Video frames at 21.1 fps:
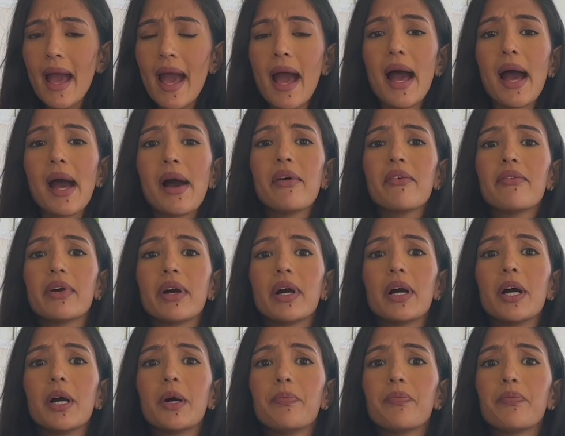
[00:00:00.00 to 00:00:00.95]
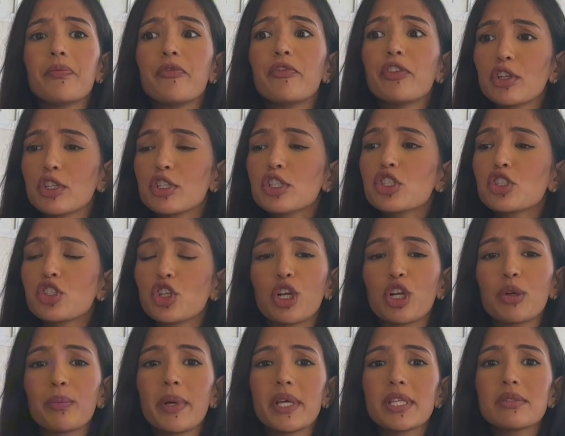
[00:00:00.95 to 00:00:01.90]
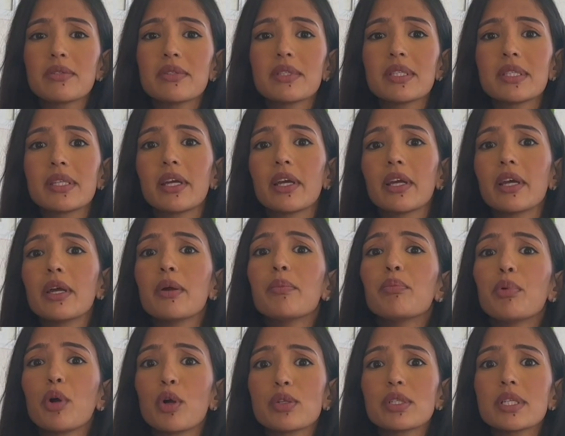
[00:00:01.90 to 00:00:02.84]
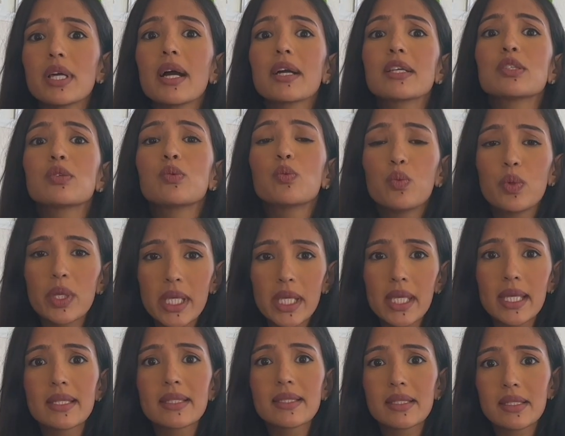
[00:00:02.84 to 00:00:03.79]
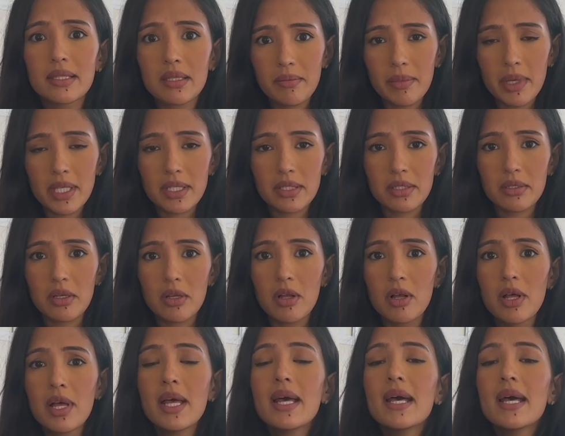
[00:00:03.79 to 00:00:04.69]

have very strong muscles there, and Botox weakens the muscle,